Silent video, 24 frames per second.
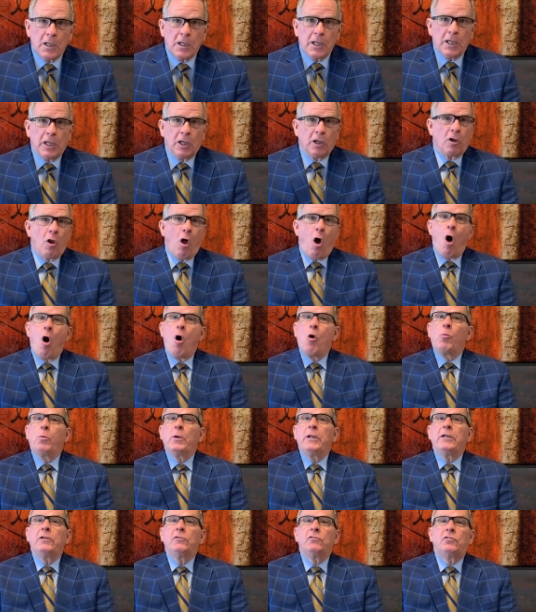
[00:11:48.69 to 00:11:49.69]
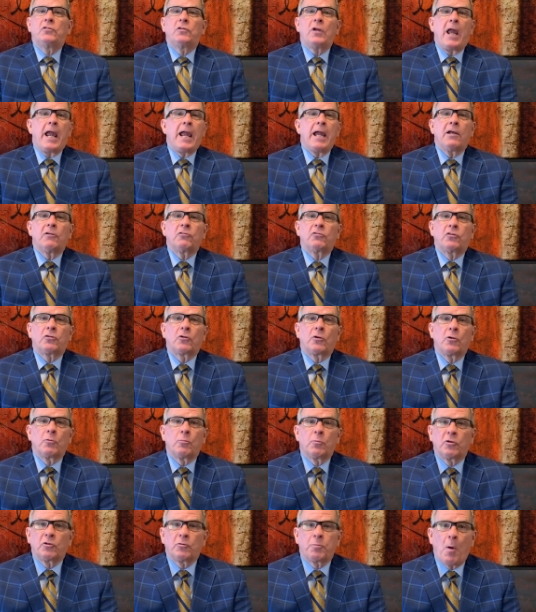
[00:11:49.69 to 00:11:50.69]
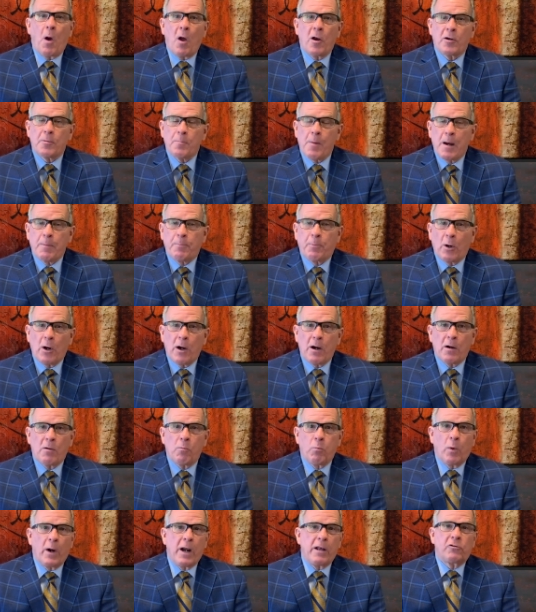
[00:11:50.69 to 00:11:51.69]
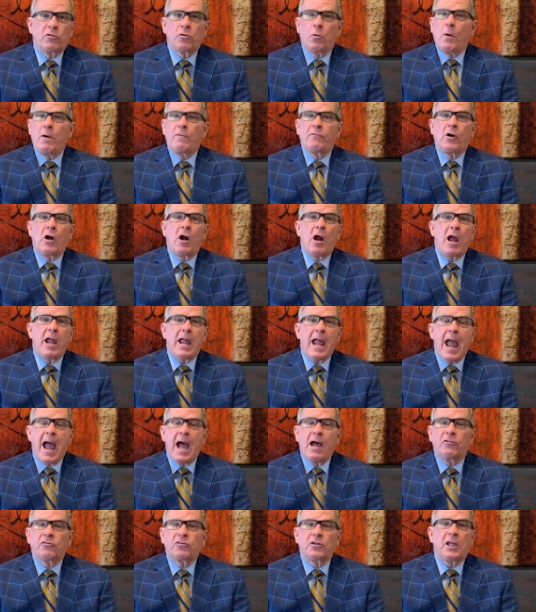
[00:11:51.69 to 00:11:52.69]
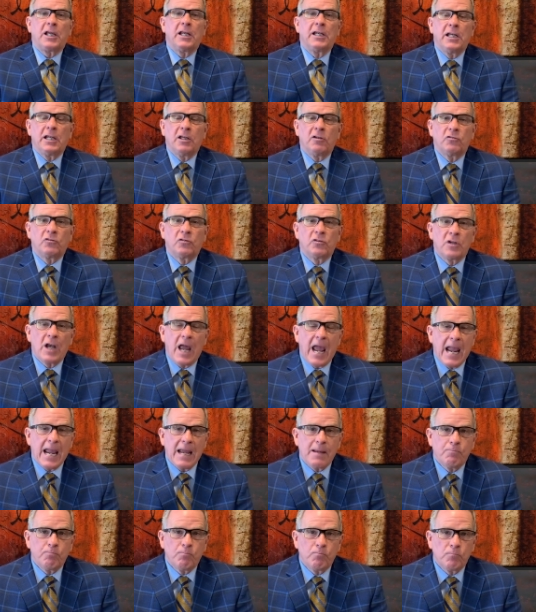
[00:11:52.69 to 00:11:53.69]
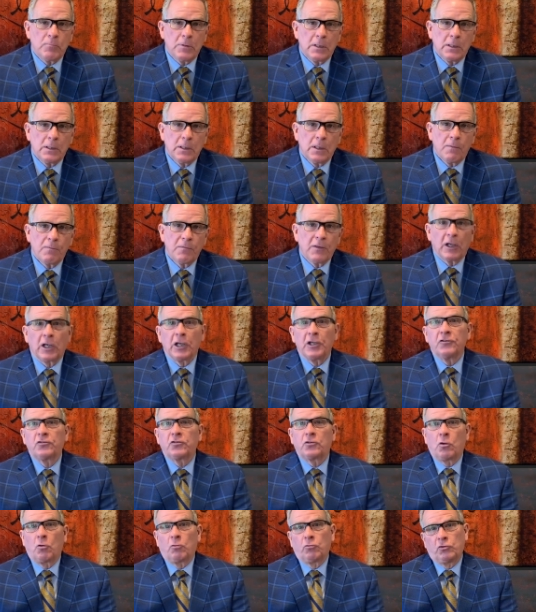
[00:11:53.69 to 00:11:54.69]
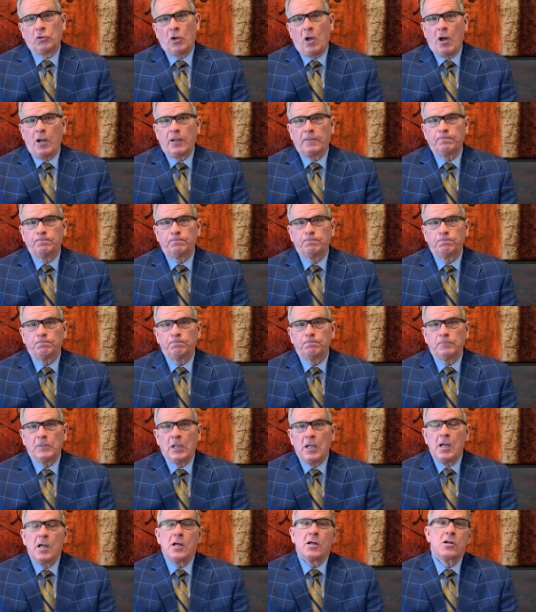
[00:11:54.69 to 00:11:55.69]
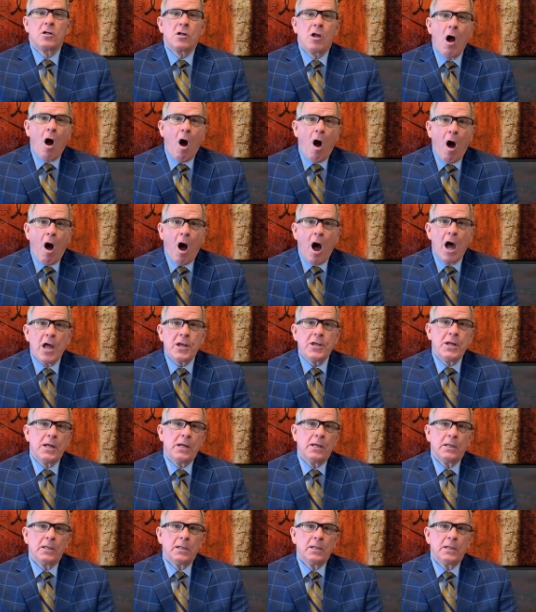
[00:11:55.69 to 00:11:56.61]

He'll always answer and respond to my prayer, whatsoever I ask in His name. The list goes on. God